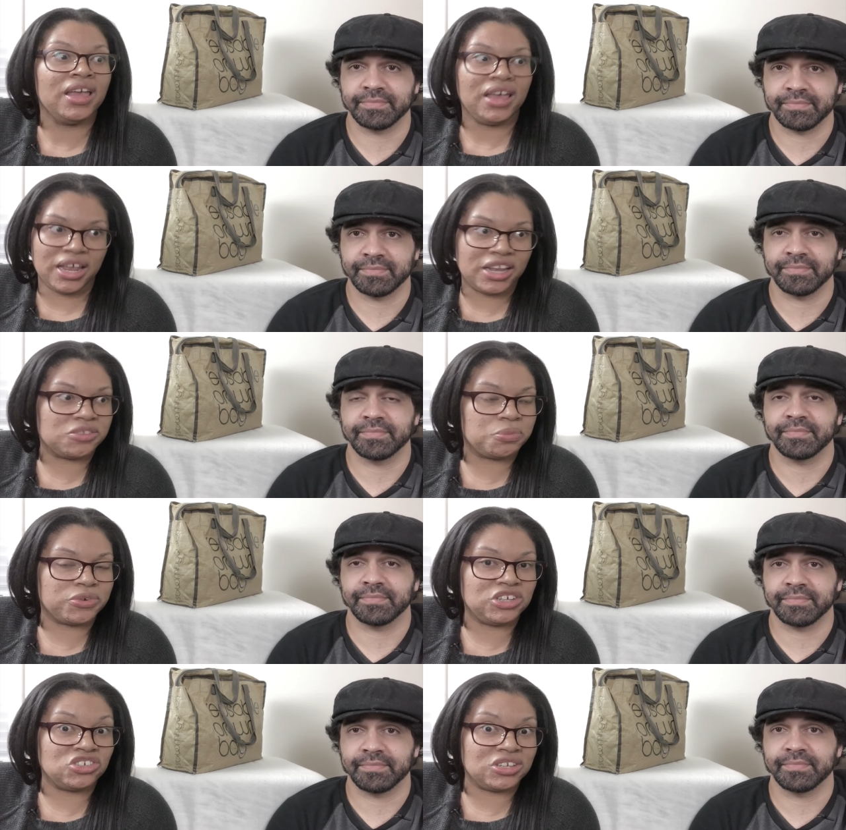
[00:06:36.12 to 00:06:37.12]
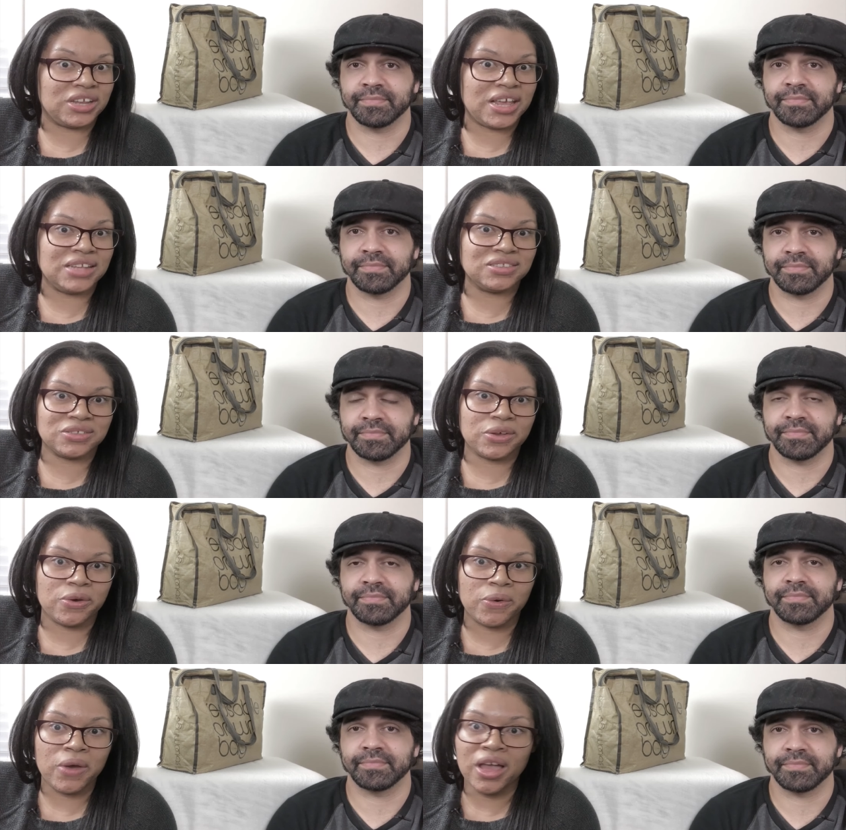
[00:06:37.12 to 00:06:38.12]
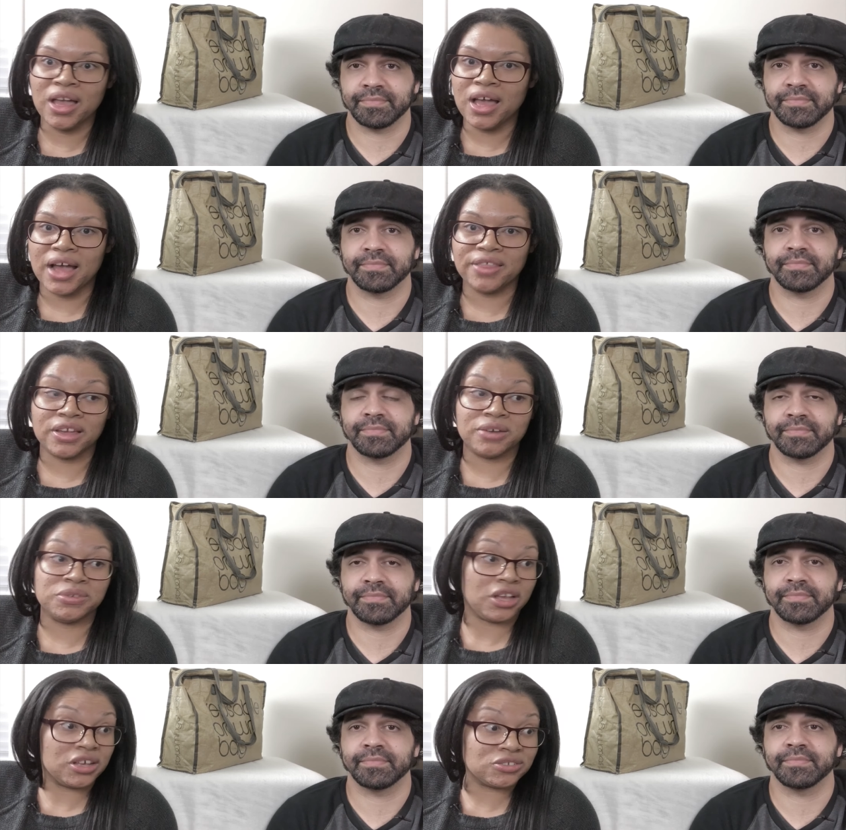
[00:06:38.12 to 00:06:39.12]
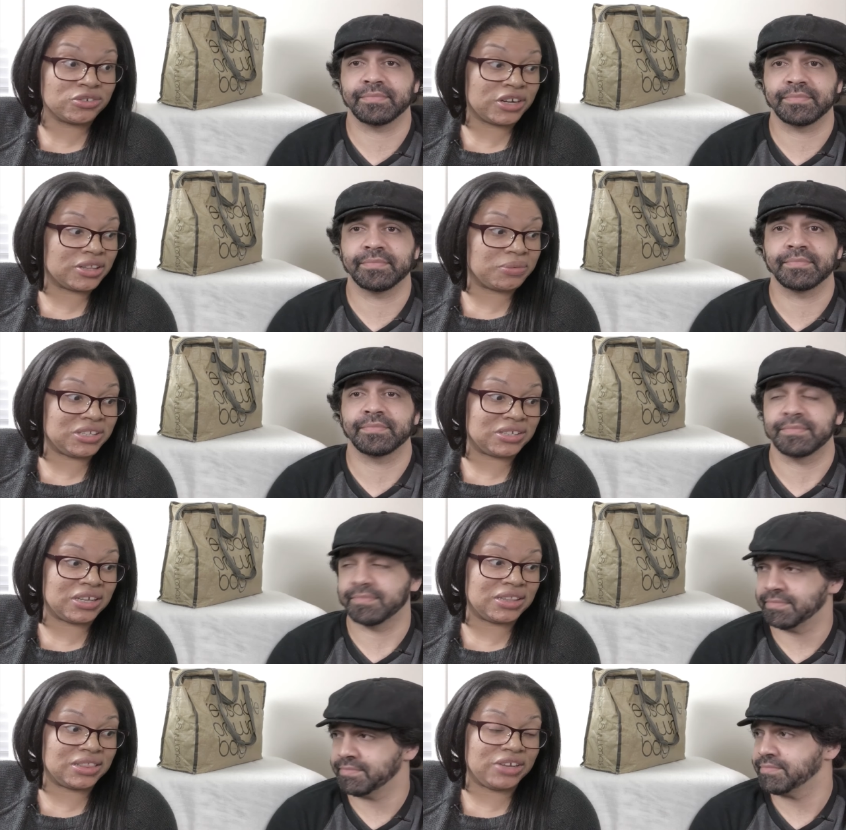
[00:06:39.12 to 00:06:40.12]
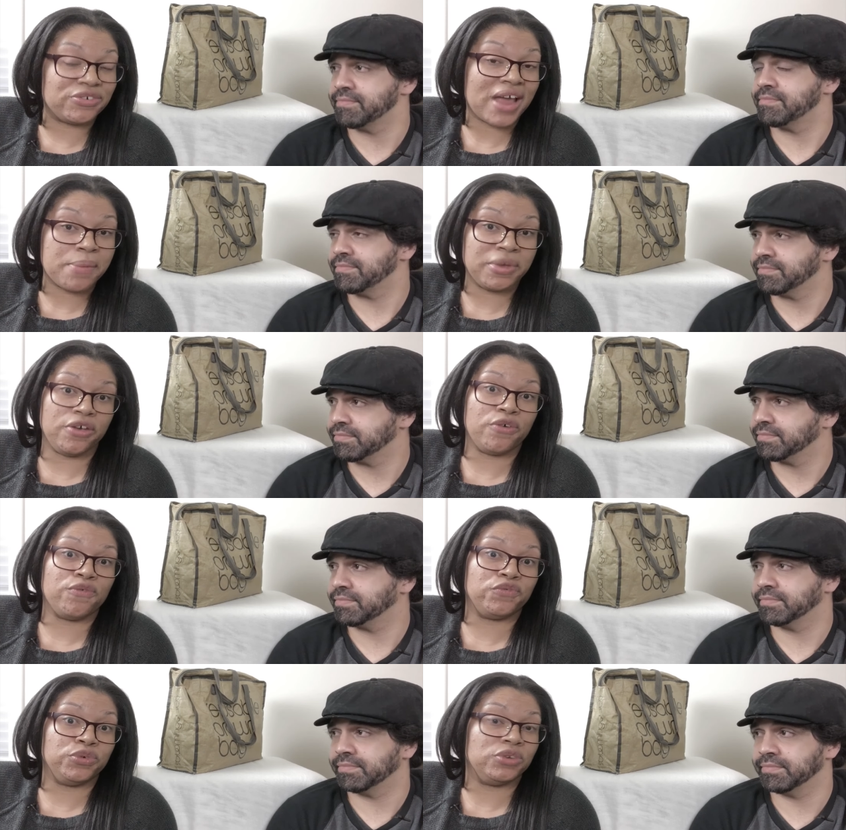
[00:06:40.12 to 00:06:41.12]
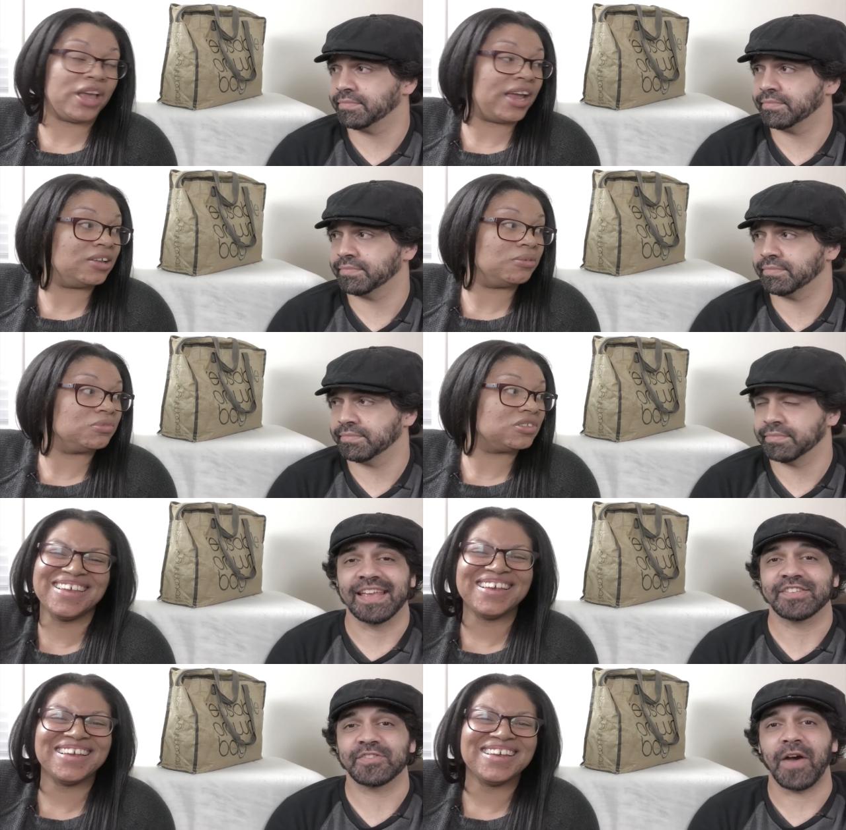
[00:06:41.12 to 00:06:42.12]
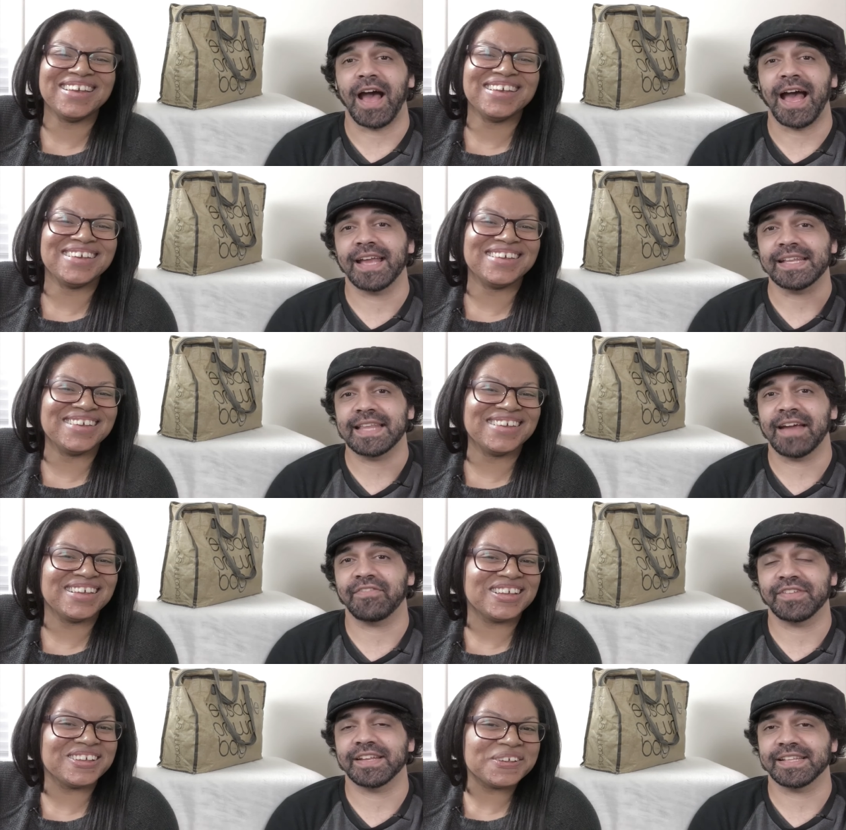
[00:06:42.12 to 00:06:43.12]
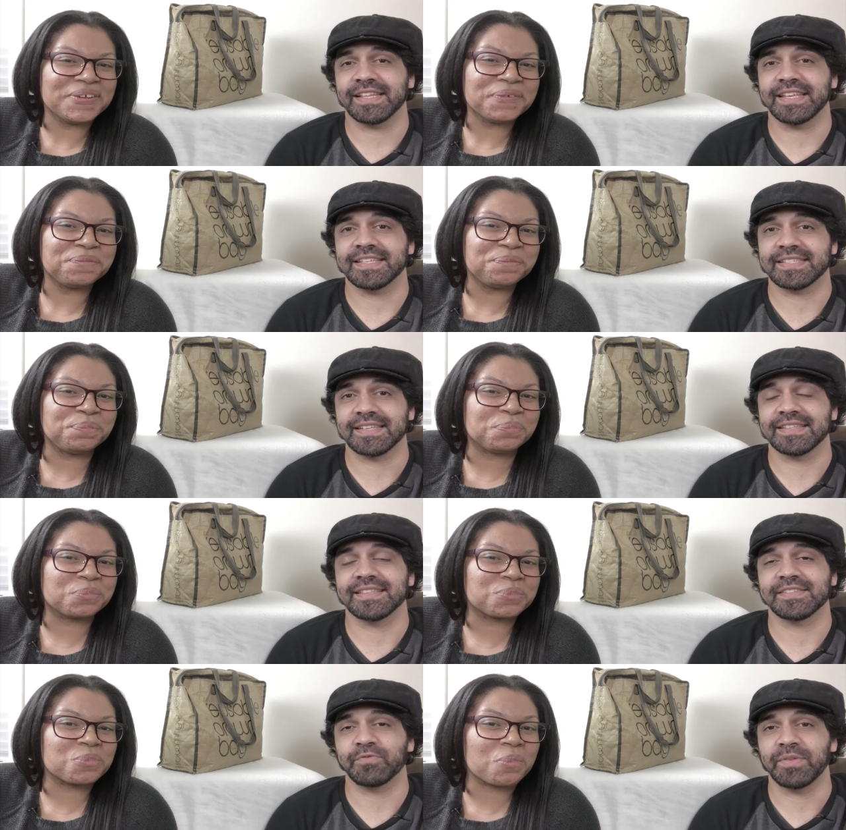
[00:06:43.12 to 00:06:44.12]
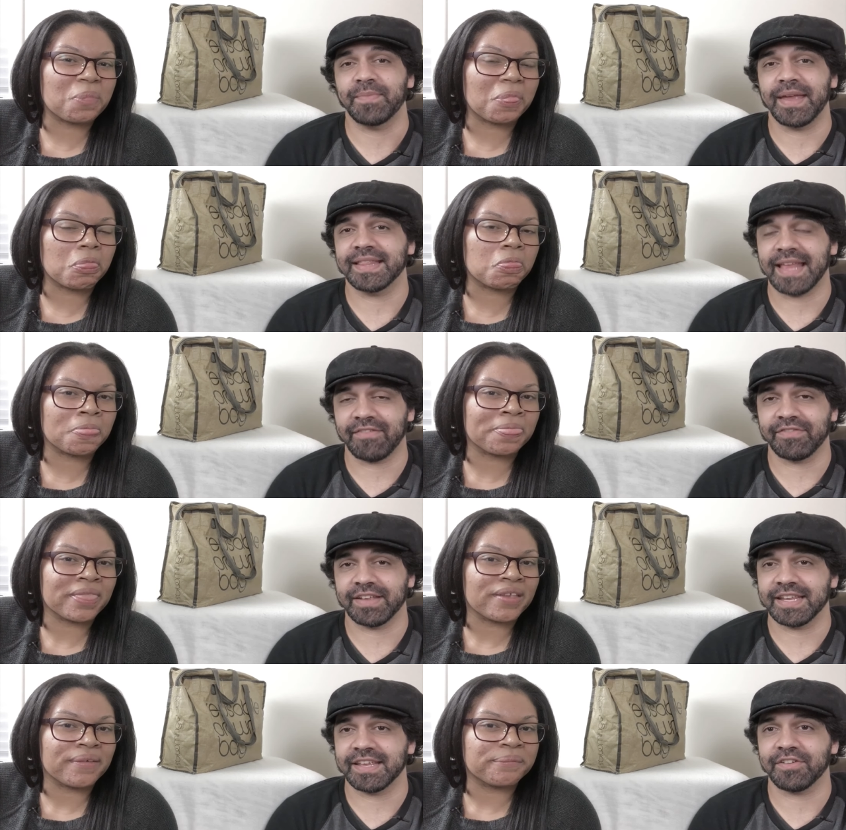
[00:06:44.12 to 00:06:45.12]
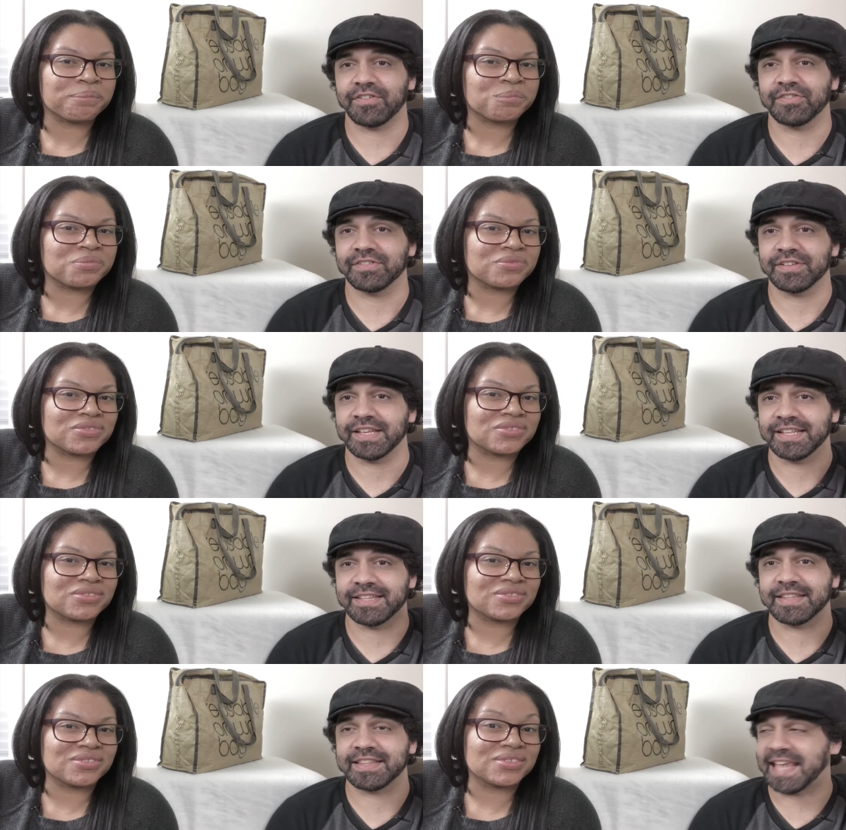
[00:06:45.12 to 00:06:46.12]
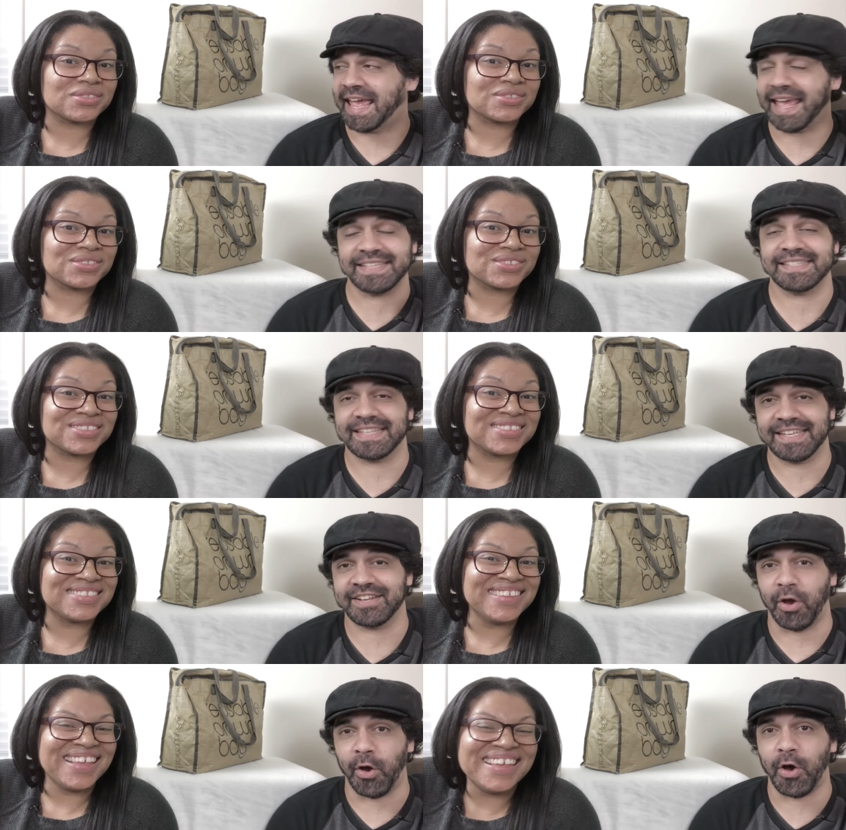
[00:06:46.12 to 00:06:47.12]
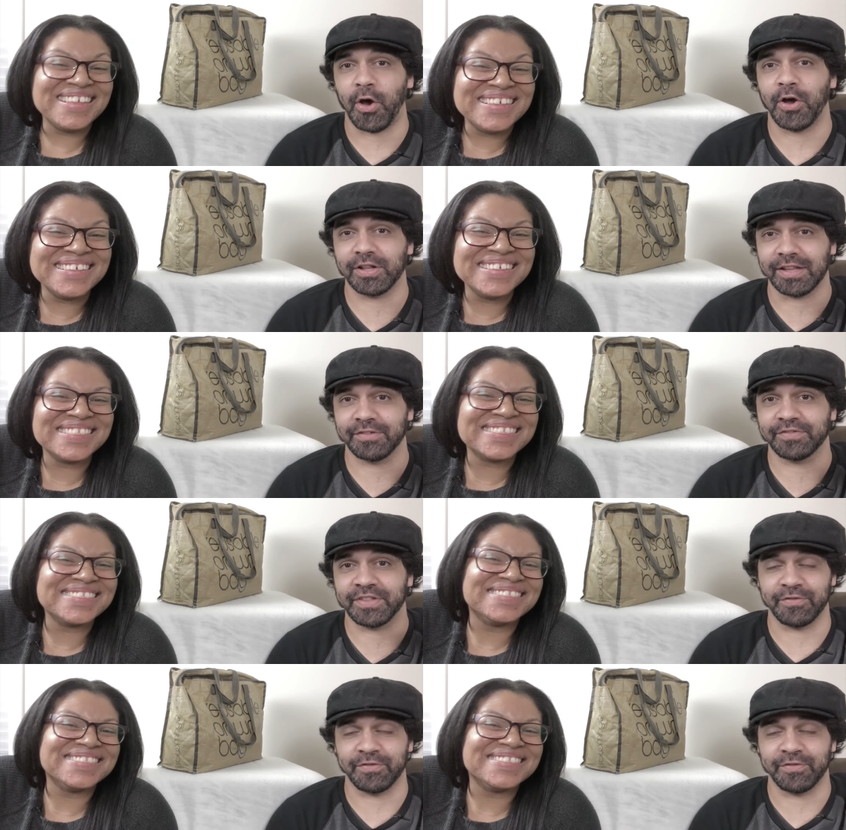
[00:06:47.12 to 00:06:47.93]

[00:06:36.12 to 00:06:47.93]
Speaker 1: and expiration dates. So I thought it was also great that we did the grab and go food items.
Speaker 2: So I definitely, since we made that video, tested all of the